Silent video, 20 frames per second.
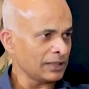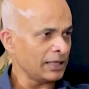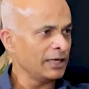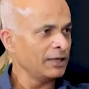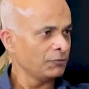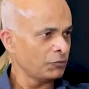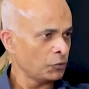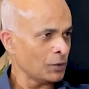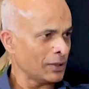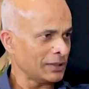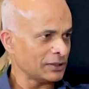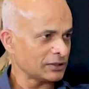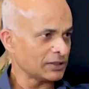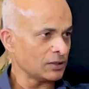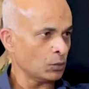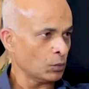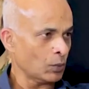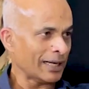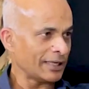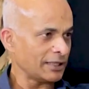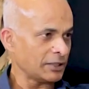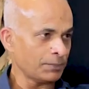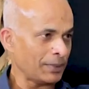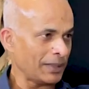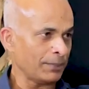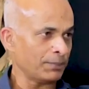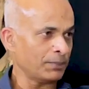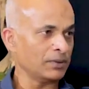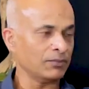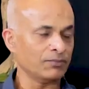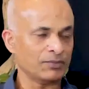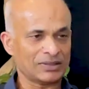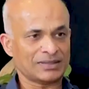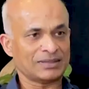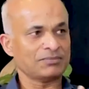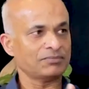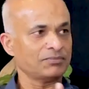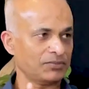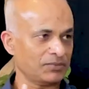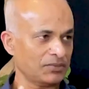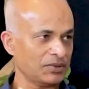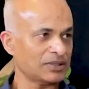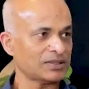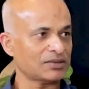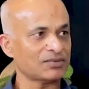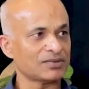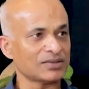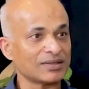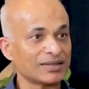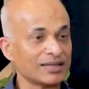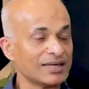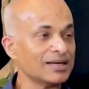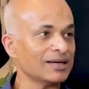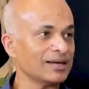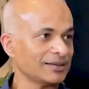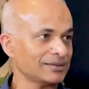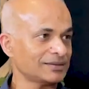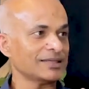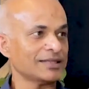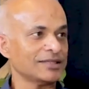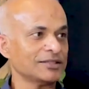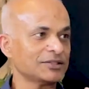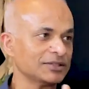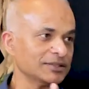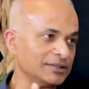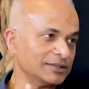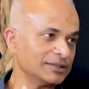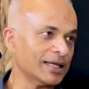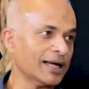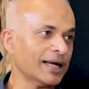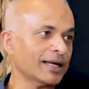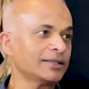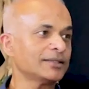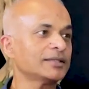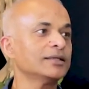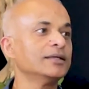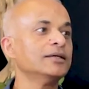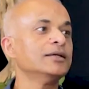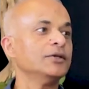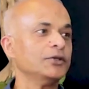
influential white people, which it's a realization that